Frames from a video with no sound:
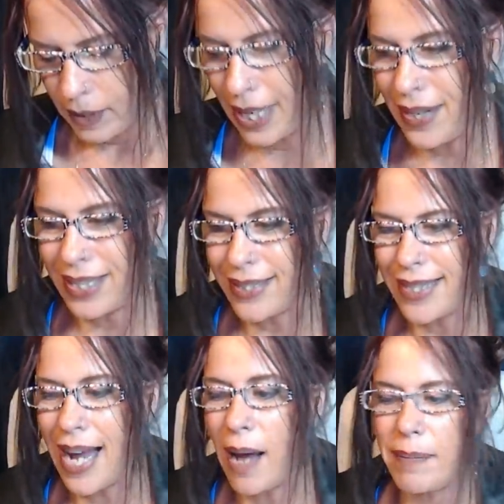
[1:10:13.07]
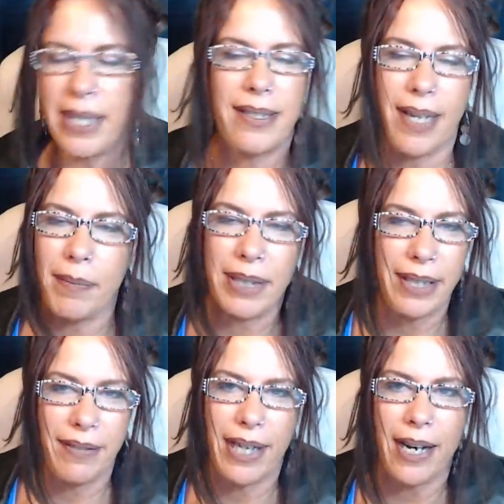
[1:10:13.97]
And that's not because I
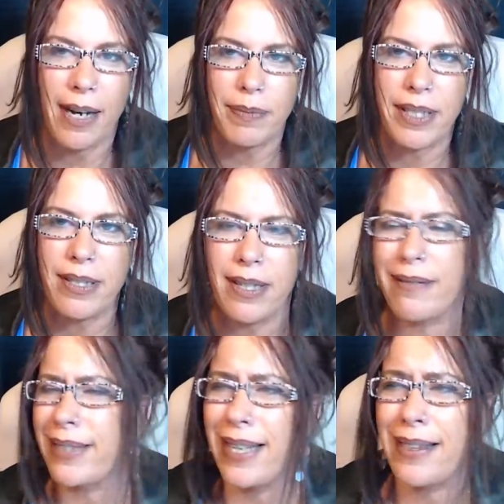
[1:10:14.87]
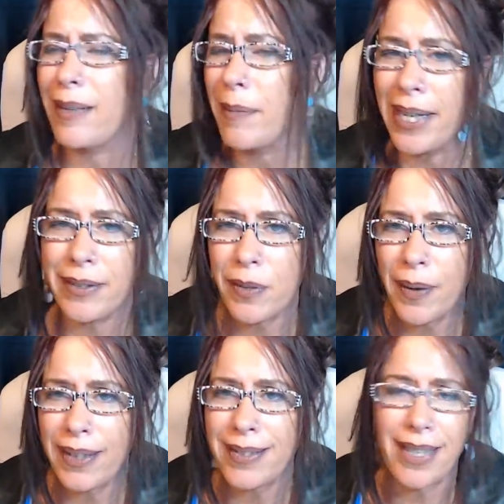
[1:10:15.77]
believe in cops and stuff, because I think
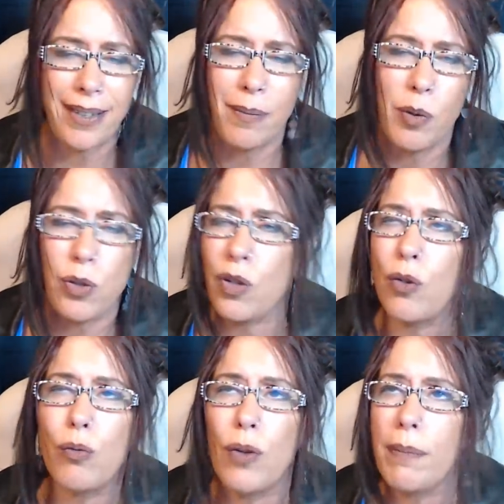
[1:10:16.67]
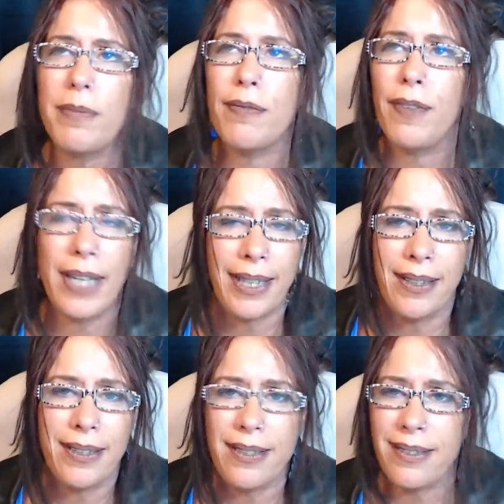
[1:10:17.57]
Manitowoc is like the most corrupt
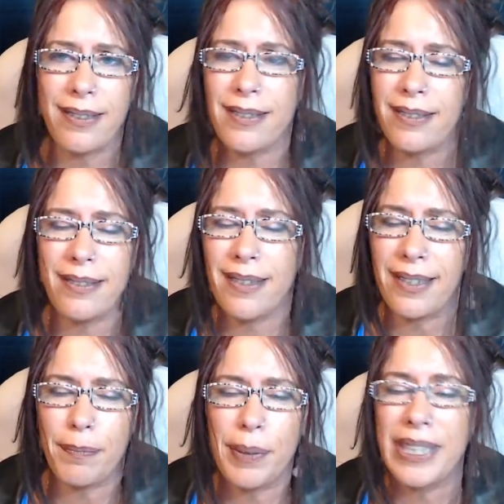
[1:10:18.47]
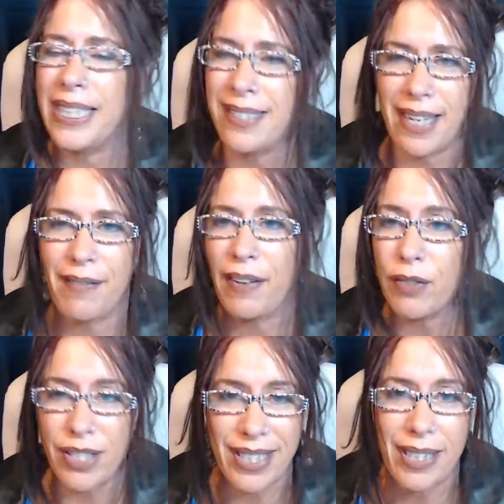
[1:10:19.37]
fucking police I've
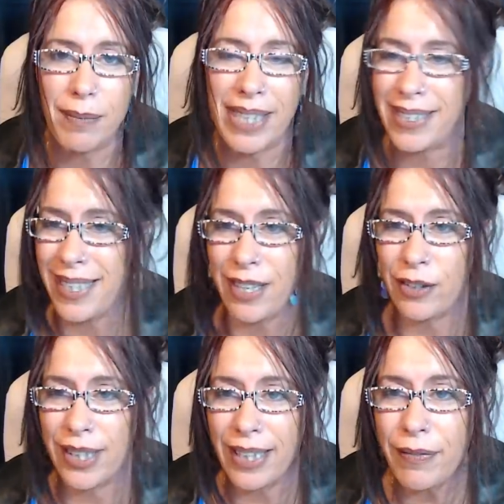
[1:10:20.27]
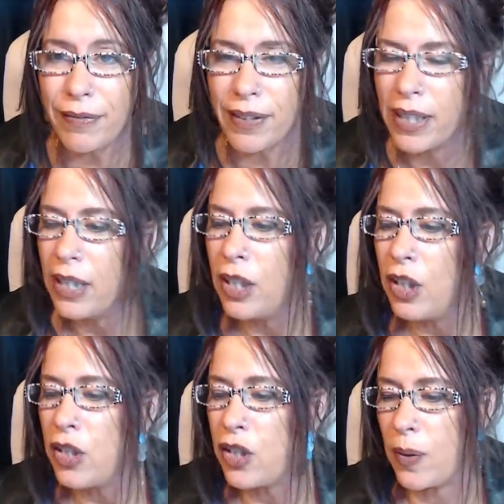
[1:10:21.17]
ever seen in my entire life.
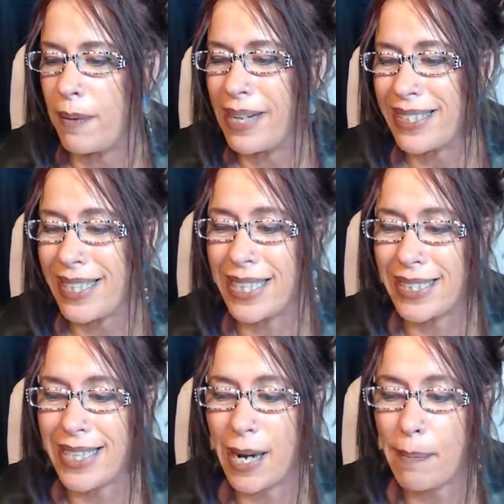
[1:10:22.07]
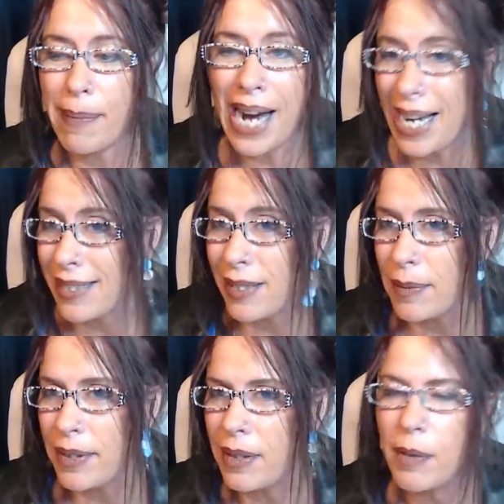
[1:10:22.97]
So I'm not saying it's not
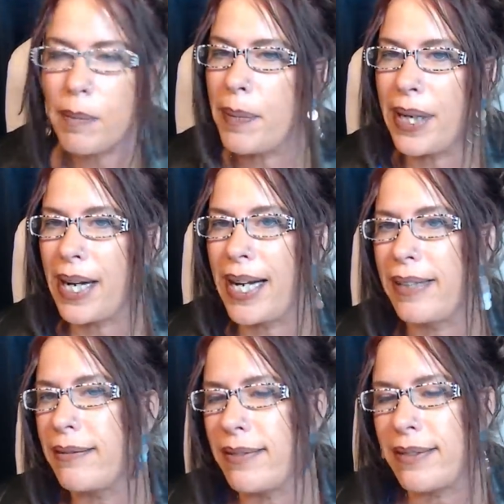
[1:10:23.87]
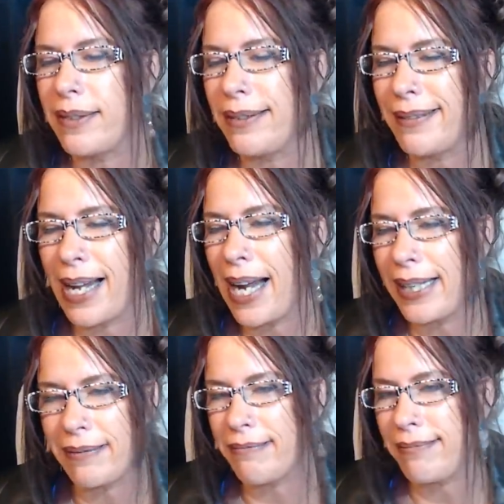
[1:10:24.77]
possible, but I
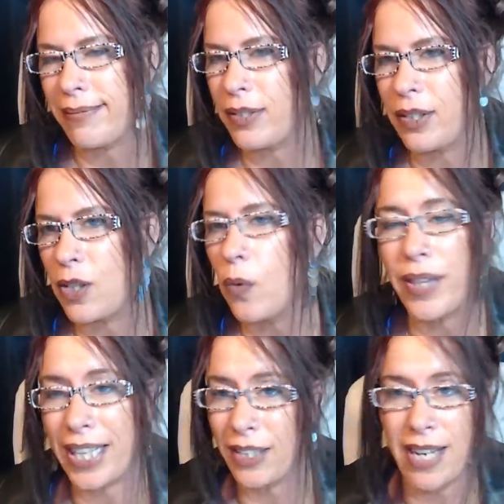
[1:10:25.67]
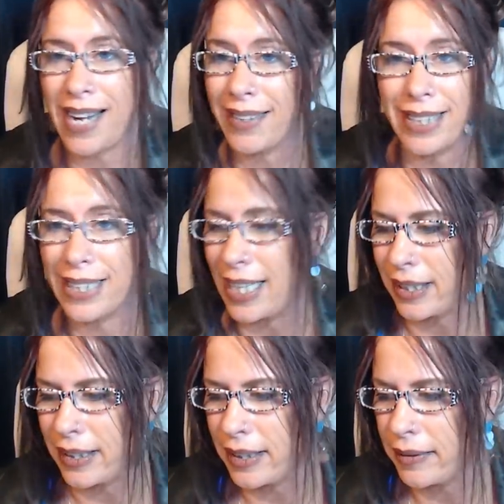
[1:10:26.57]
I don't think it's highly
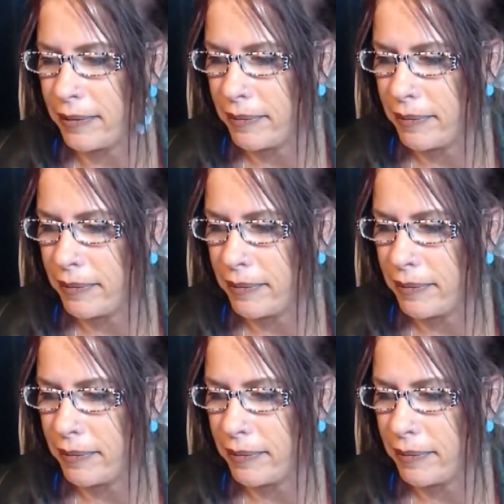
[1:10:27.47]
likely.